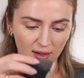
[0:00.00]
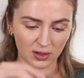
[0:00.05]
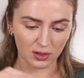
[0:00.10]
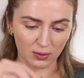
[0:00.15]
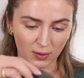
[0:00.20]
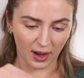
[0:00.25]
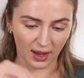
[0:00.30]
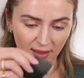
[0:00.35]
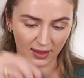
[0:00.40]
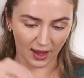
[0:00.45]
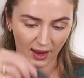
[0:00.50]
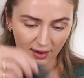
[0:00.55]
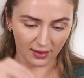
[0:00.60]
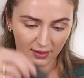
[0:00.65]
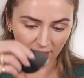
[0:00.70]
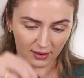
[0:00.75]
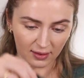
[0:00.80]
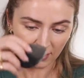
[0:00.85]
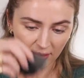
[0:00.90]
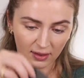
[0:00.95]
Do I
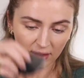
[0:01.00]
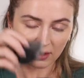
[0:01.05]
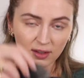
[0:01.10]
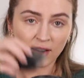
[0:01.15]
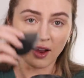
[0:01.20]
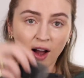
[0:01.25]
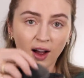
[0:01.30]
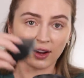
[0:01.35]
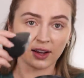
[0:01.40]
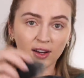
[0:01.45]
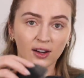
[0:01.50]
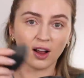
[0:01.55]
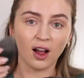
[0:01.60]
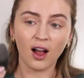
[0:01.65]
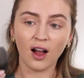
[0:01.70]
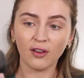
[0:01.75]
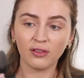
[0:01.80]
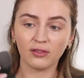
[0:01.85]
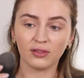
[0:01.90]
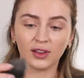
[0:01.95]
then knock it
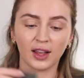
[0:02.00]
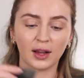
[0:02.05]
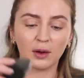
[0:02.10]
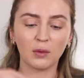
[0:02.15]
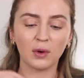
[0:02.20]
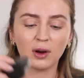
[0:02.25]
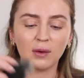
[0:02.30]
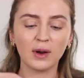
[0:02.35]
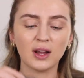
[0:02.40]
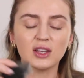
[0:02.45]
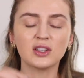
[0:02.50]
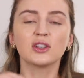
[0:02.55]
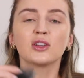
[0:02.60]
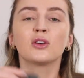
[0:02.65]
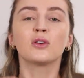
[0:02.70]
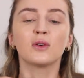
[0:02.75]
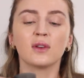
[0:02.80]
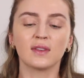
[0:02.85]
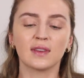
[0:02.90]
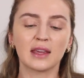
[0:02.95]
off? Like, what do I
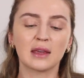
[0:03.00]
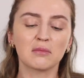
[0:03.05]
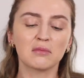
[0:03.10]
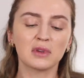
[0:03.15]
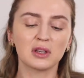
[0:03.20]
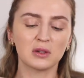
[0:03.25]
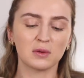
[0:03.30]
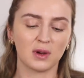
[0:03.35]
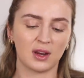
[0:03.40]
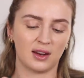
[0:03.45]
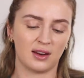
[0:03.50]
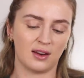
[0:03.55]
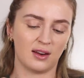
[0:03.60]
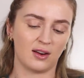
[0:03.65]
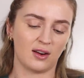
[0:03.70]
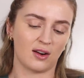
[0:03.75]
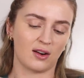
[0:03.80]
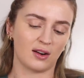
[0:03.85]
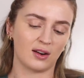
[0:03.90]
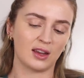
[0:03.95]
do in the in between
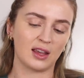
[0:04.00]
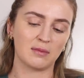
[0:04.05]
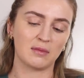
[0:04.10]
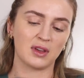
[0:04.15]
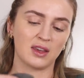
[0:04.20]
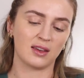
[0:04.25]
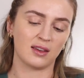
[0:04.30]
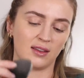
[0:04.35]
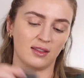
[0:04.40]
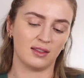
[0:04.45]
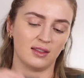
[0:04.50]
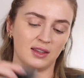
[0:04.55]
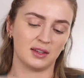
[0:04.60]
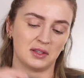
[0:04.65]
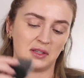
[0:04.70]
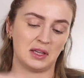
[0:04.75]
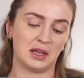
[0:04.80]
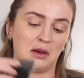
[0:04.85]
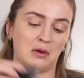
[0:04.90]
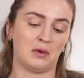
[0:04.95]
here? Give me the
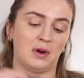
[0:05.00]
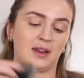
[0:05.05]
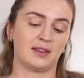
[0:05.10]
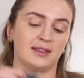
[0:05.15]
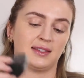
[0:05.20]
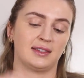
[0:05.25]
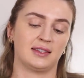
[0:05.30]
secrets.